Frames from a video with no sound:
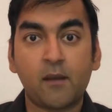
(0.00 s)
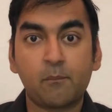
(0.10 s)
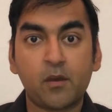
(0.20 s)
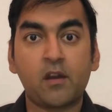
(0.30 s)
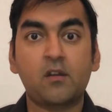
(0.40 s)
a
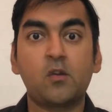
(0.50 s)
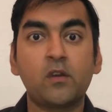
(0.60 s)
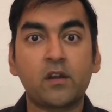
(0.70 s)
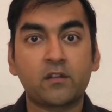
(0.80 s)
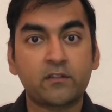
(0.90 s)
product
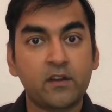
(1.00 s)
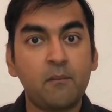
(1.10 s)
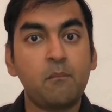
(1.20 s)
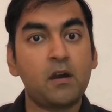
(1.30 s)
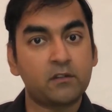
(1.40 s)
owner, a
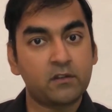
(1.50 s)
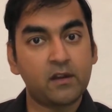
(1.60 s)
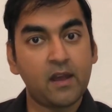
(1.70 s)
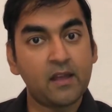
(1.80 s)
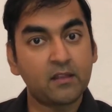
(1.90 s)
Scrum
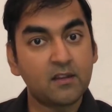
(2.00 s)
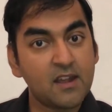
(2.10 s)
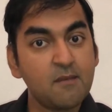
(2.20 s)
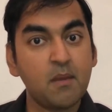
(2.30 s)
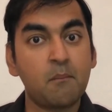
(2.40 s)
Master, and the
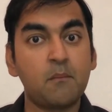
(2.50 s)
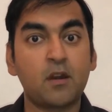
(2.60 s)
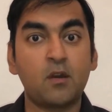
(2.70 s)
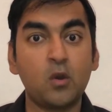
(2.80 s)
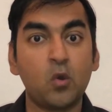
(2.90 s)
team
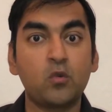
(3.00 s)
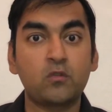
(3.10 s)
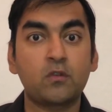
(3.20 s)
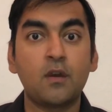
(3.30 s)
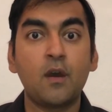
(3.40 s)
member knows